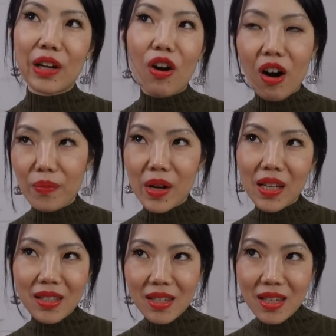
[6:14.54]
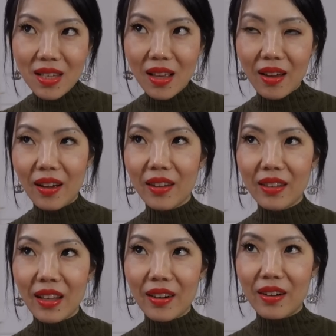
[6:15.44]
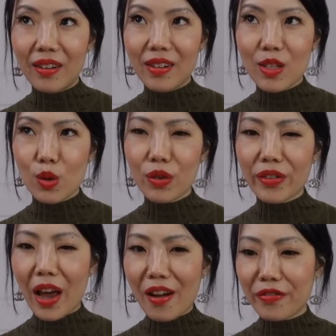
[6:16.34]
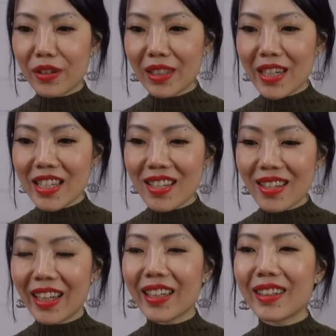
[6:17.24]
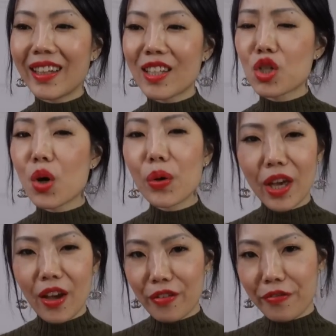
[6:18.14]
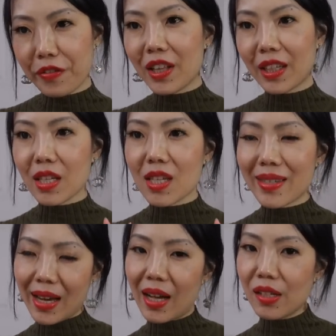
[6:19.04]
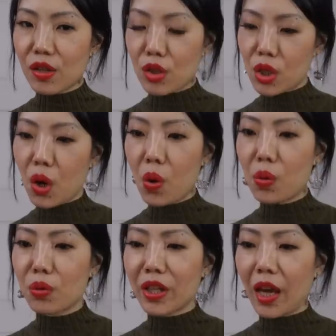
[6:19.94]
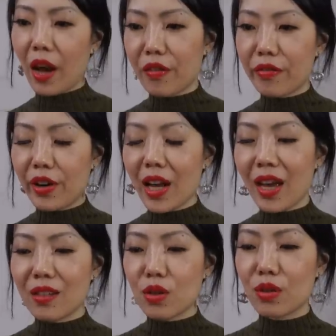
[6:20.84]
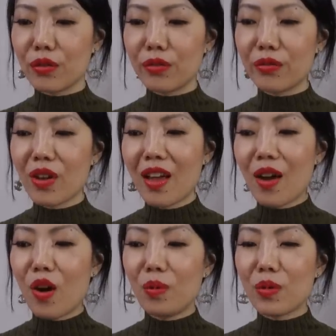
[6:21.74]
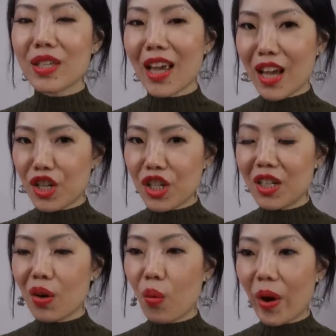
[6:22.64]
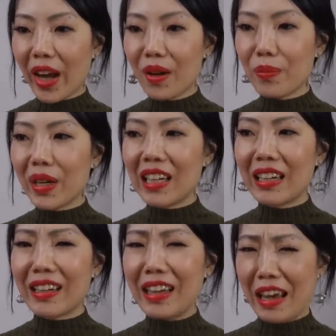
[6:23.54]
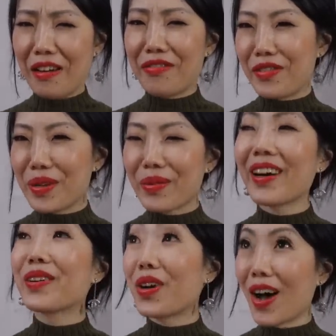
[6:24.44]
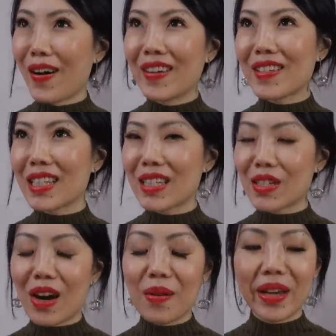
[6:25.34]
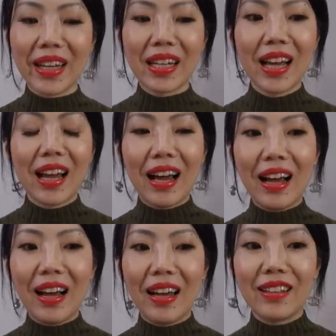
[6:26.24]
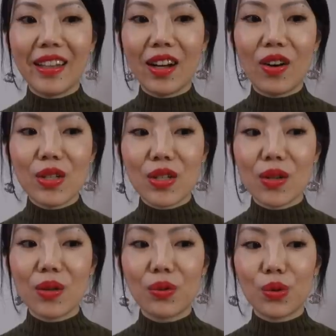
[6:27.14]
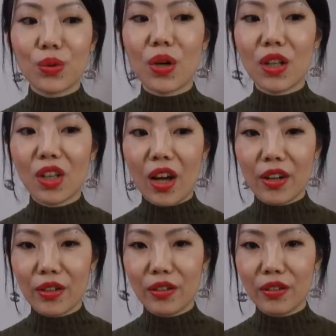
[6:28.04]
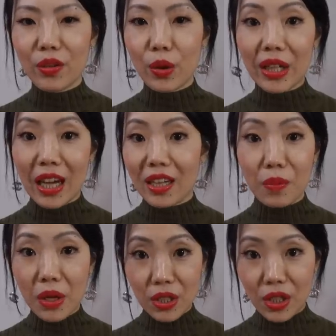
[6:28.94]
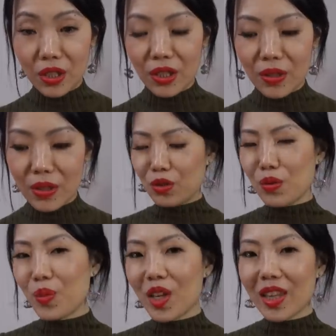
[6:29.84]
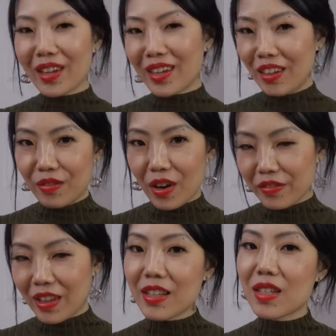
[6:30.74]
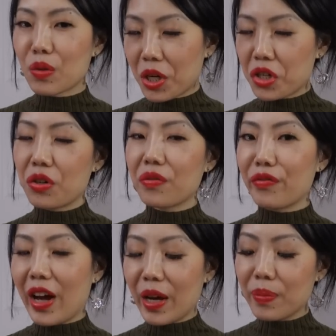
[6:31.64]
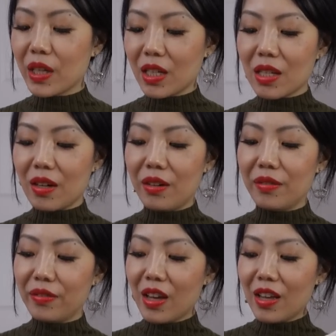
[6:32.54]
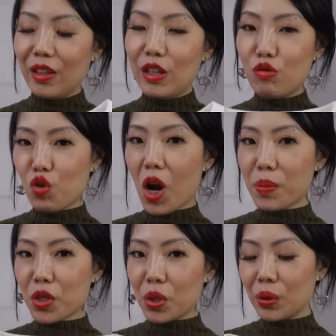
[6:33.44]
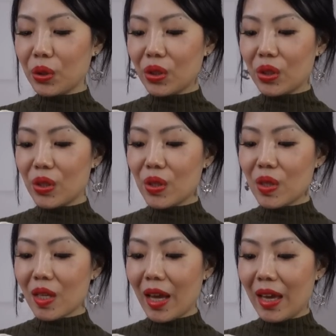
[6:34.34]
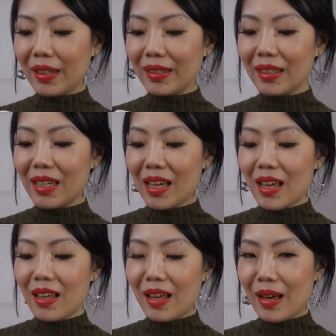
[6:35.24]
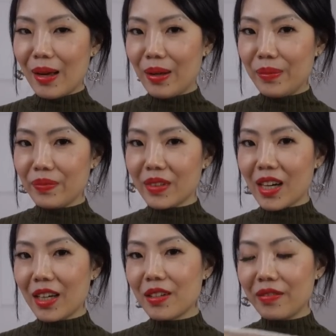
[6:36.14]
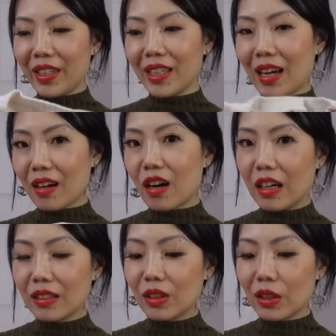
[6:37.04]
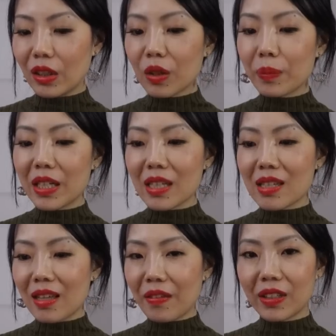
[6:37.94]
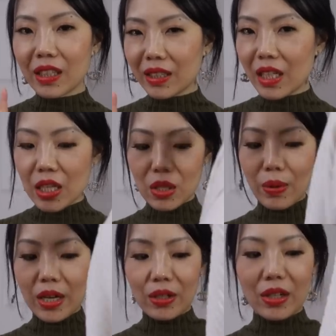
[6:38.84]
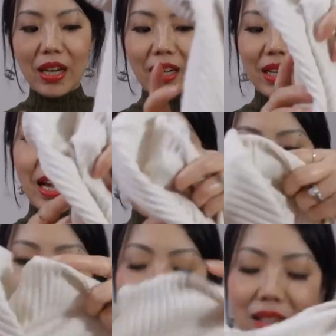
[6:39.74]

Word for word: garments that are sort of effortless. Like it's so carefree, like the style is so carefree and sort of almost edgy in a way, but in a carefree way. I don't know how else to describe it. Uh, and they also do a lot of organic materials. To me, they give off that sweatshirt vibe because of the drop shoulders and um, kind of like that cotton look, but it's definitely a sweater and it has